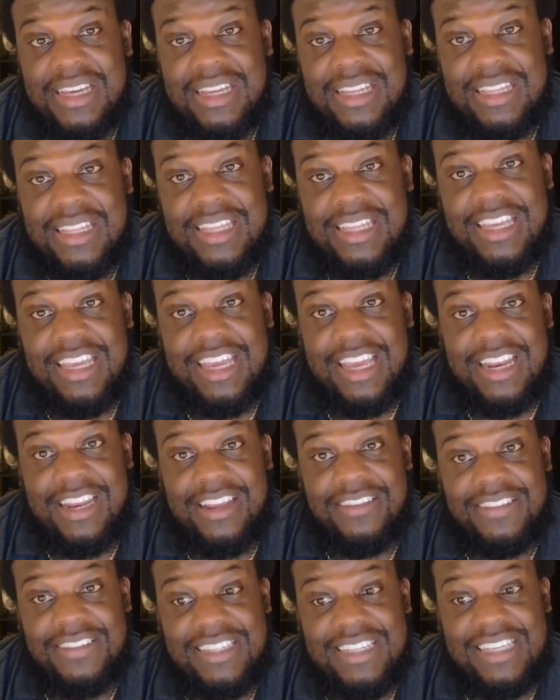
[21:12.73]
the
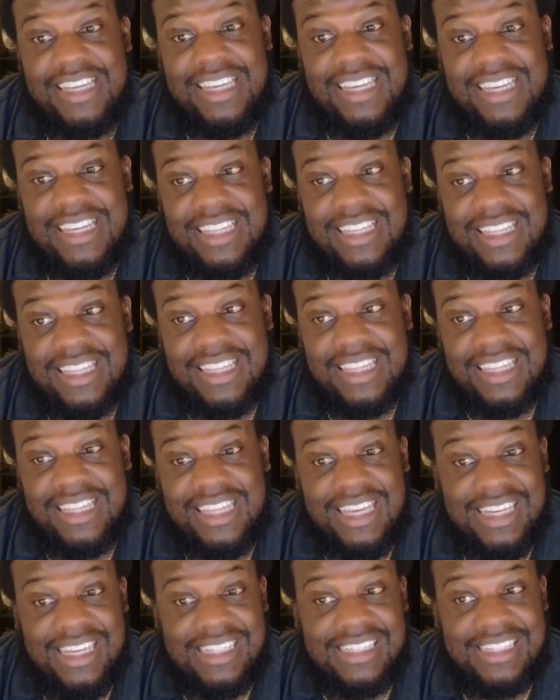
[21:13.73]
NFC
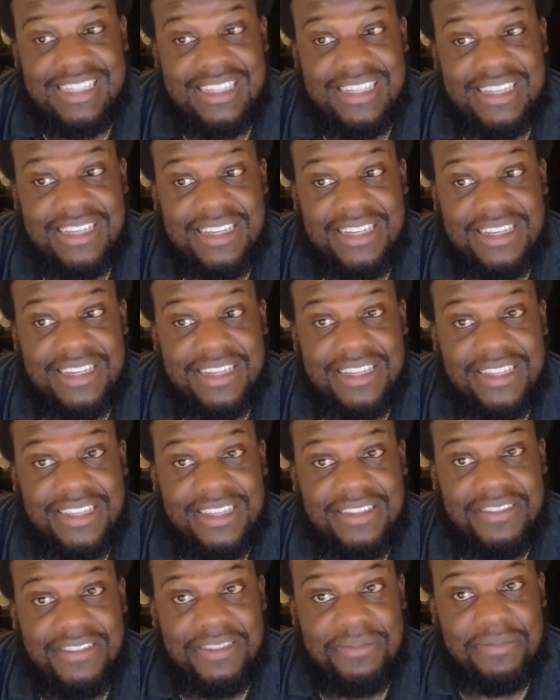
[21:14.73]
least,
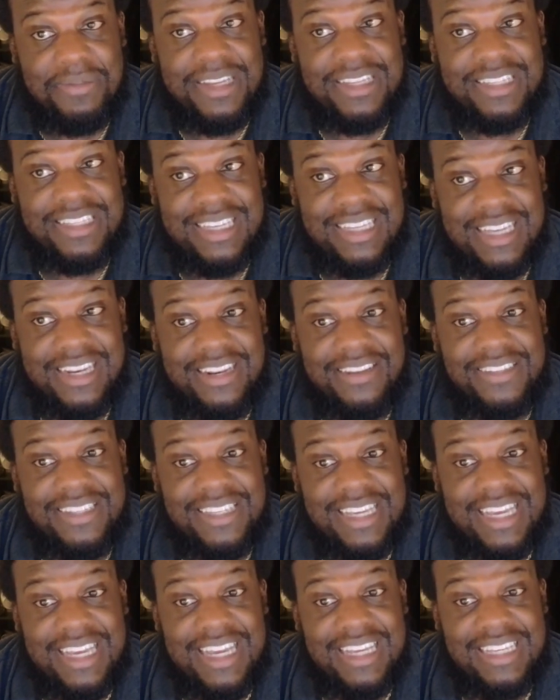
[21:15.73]
which means the NFC
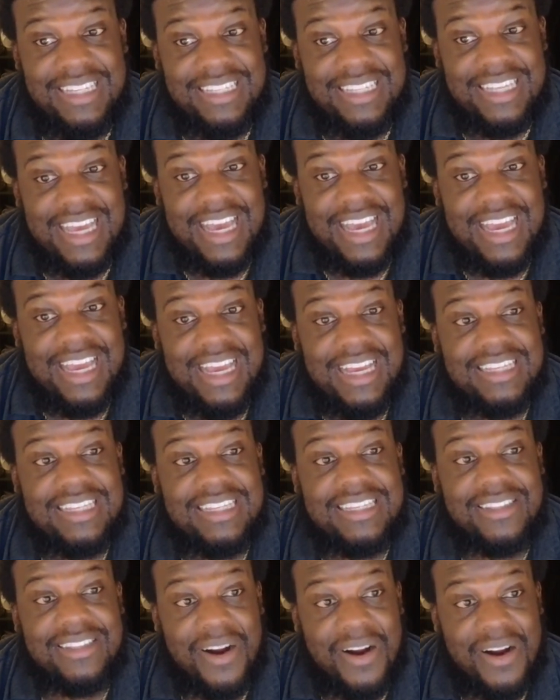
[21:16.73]
East, is
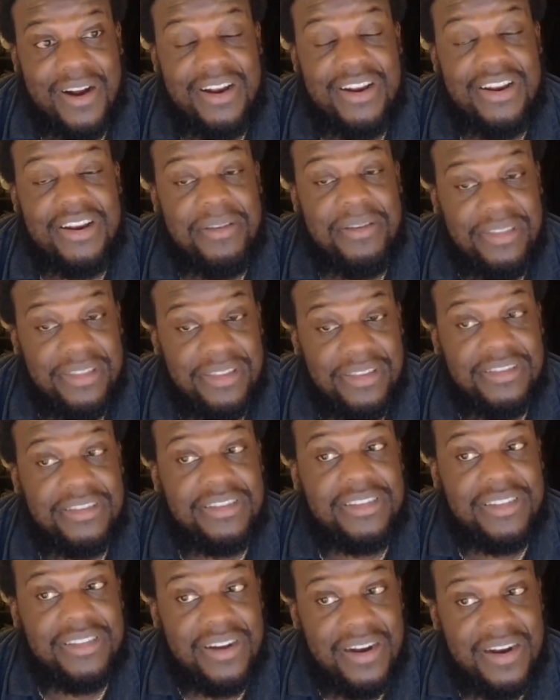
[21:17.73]
starting
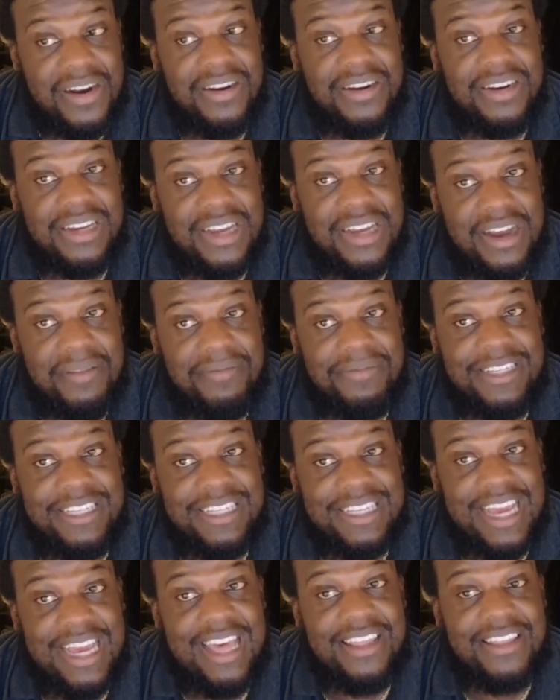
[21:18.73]
to come
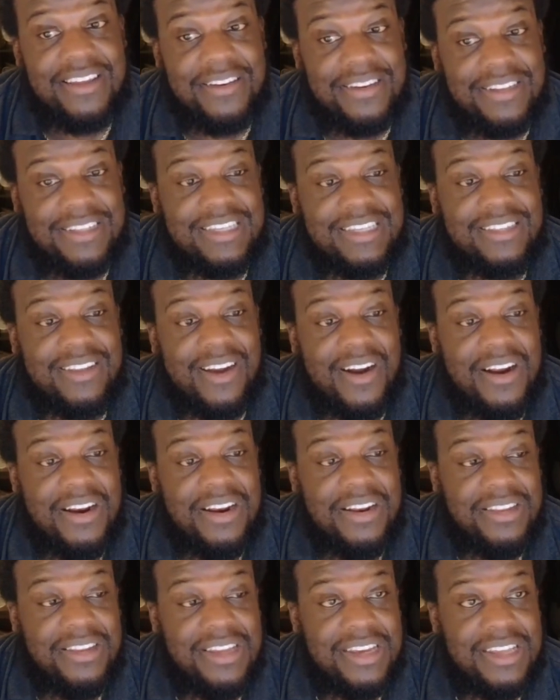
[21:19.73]
together and starting to
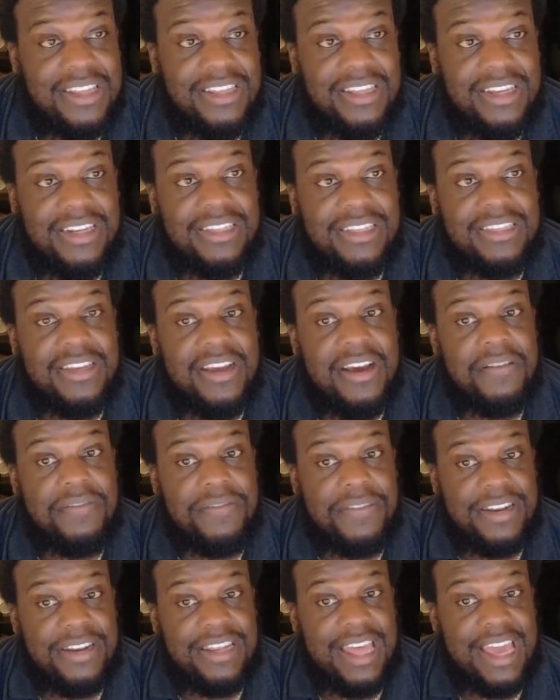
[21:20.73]
look a little tough.
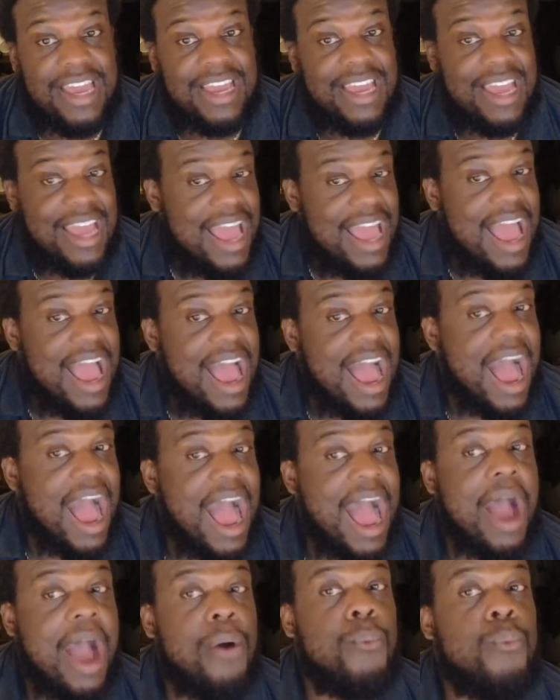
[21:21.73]
And like,
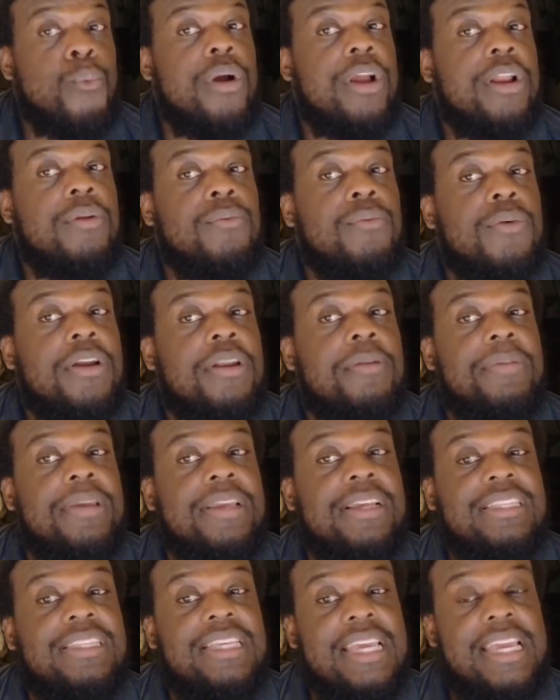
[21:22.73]
I wouldn't want to be a
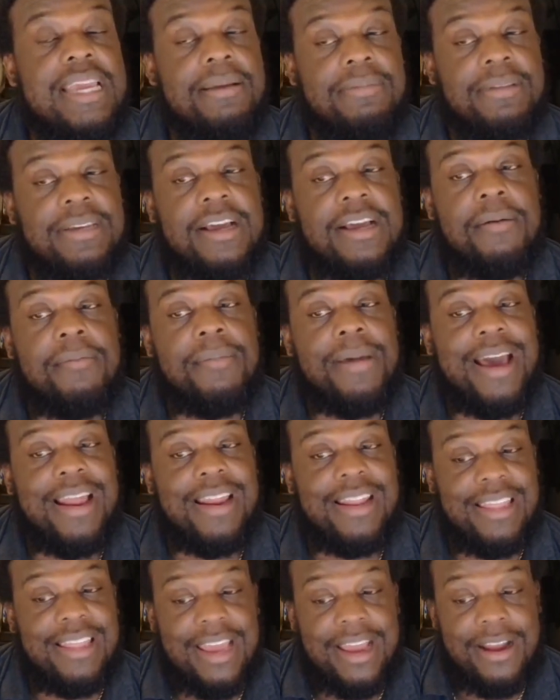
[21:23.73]
team to come out
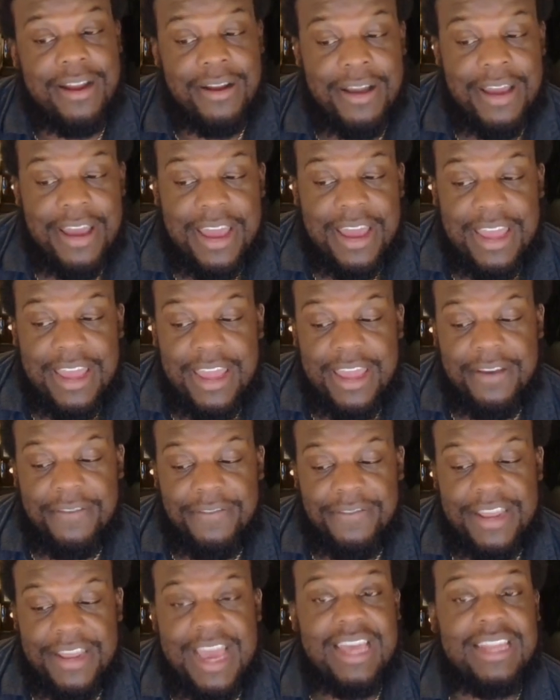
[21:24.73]
of there if
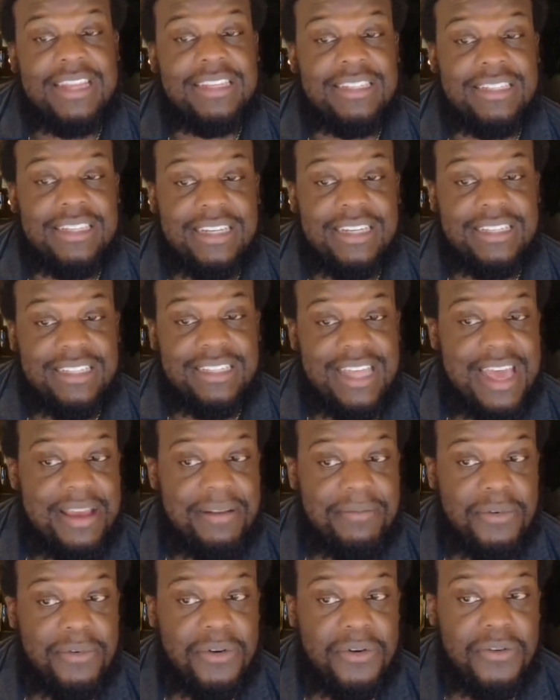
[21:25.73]
Dallas does that
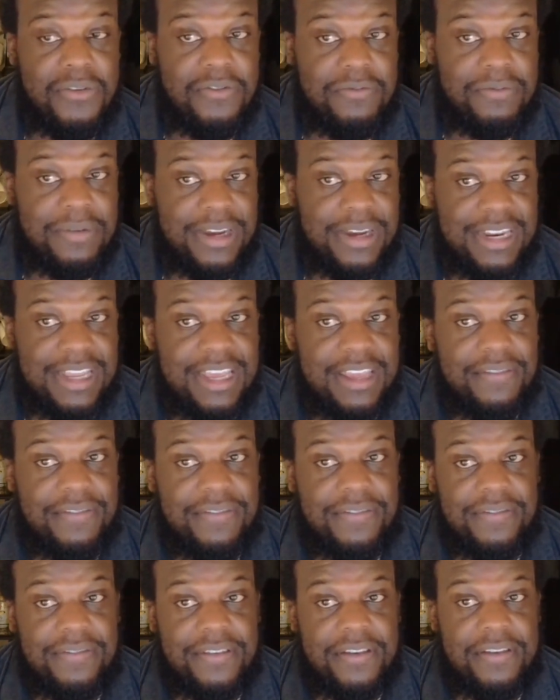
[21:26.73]
move, but if